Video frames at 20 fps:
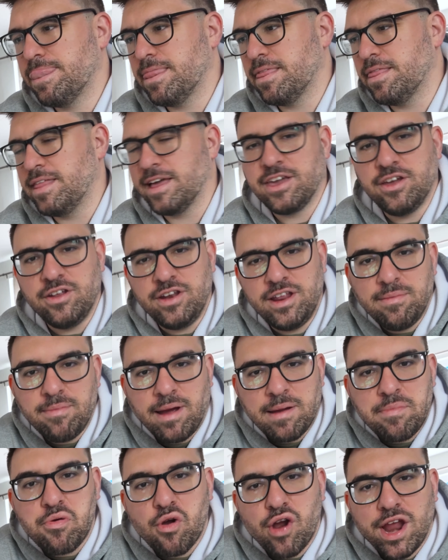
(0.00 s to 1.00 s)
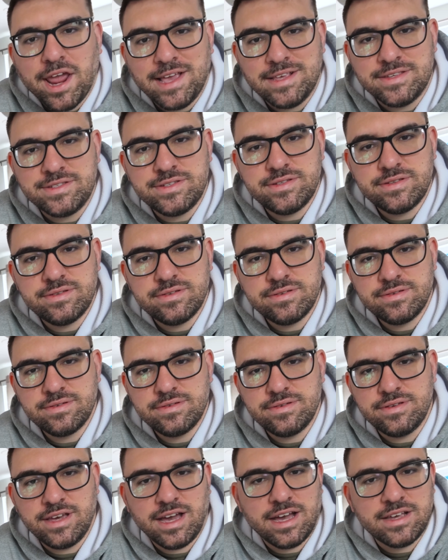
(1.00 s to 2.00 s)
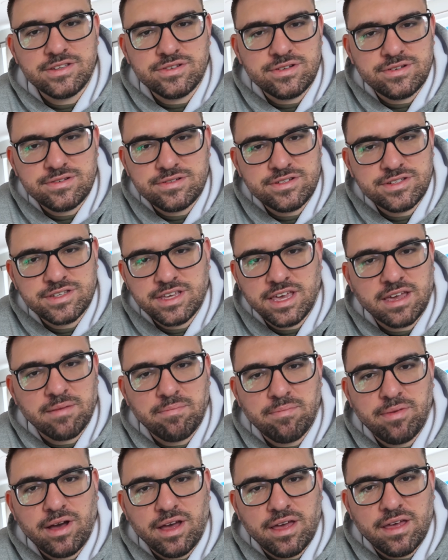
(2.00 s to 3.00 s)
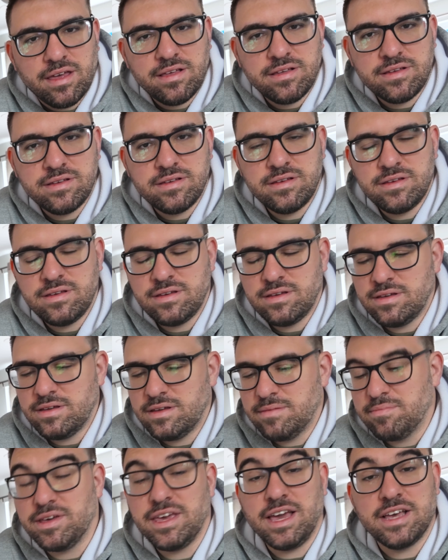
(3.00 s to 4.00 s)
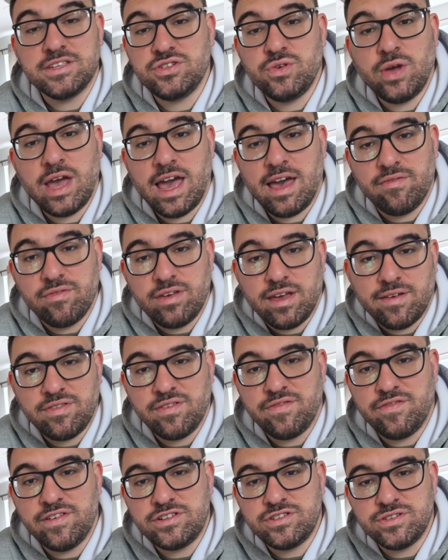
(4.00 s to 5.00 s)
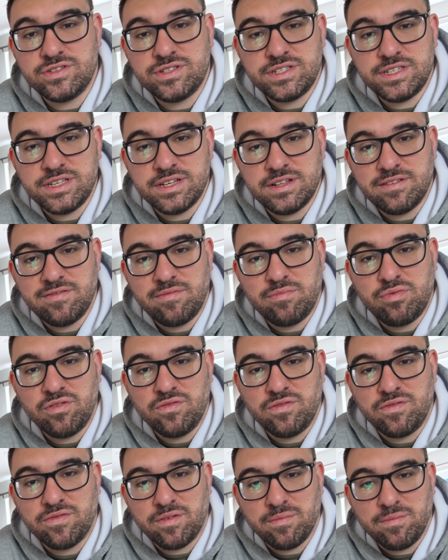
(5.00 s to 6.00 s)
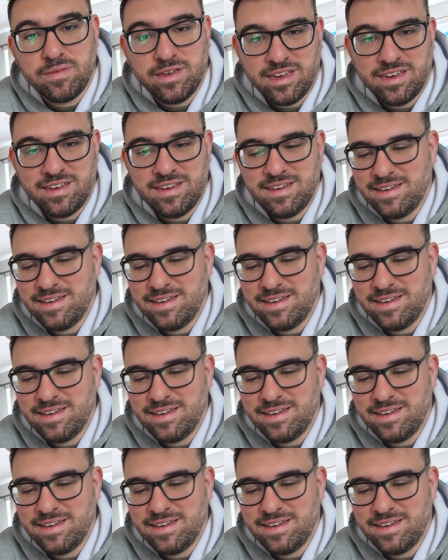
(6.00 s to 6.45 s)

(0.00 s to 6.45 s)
Like you need my praise. You guys are just kicking butt. But yes, you have the official seal of approval from me.